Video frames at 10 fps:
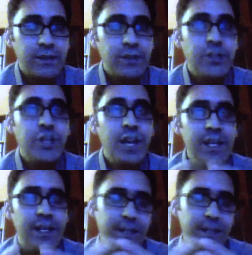
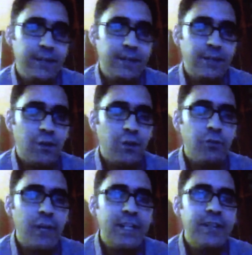China
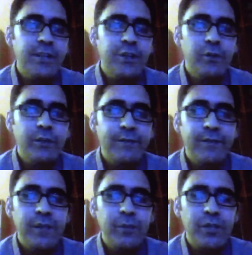already consumes
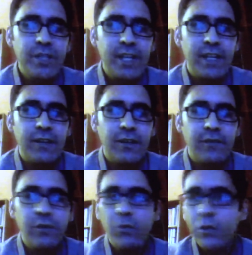50%
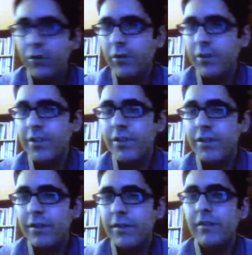of the world's
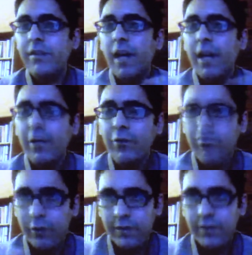iron ore,
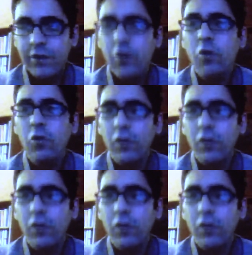coal,